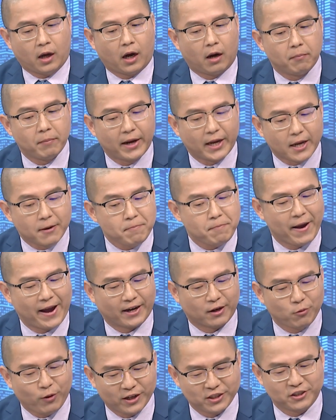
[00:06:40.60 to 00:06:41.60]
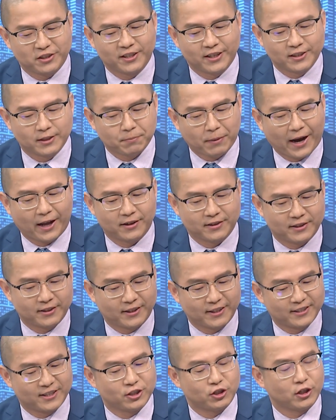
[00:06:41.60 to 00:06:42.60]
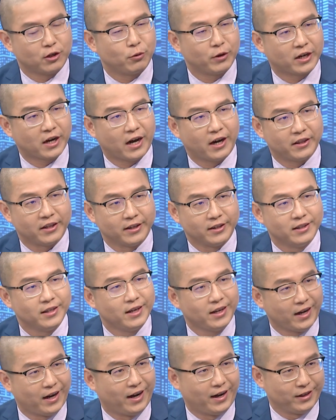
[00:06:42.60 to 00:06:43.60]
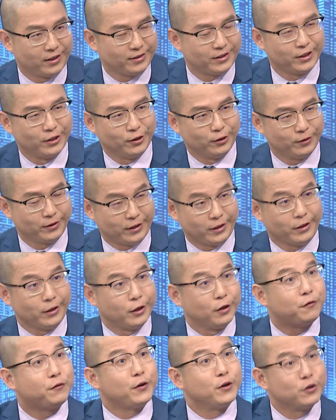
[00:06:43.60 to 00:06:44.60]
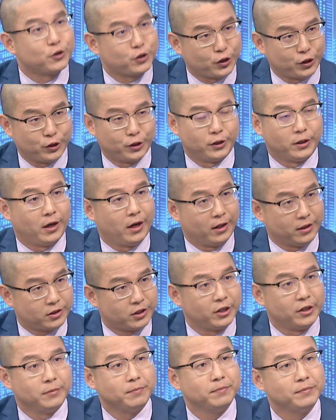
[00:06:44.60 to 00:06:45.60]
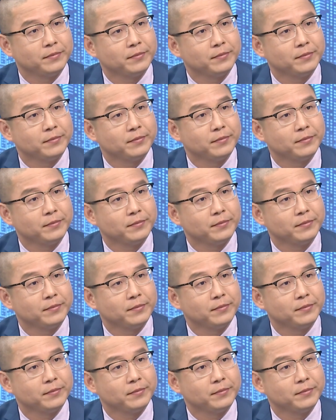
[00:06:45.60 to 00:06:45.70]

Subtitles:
may impact Washington's policy decision regarding, in the future term?